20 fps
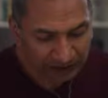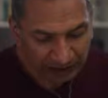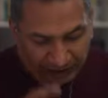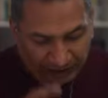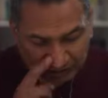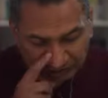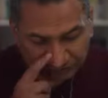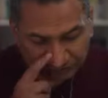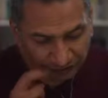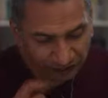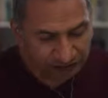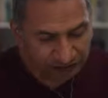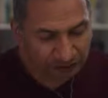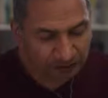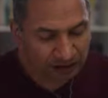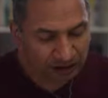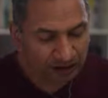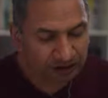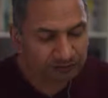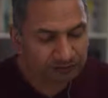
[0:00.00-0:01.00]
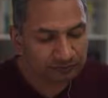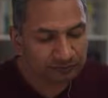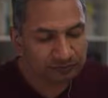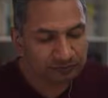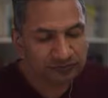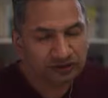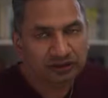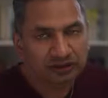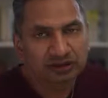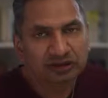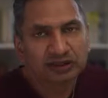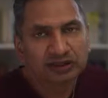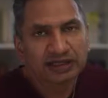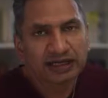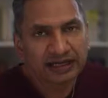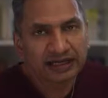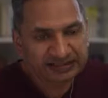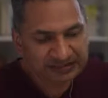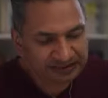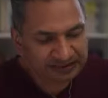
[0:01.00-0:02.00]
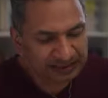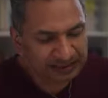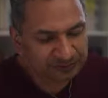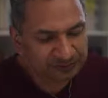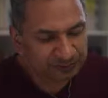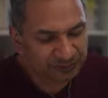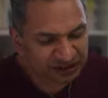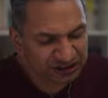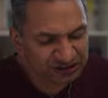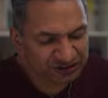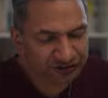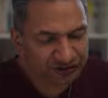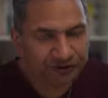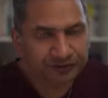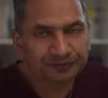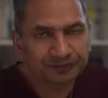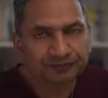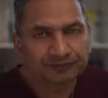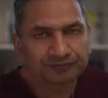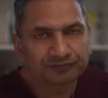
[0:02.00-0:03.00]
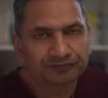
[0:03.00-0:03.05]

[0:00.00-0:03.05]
And furthermore, it's an admission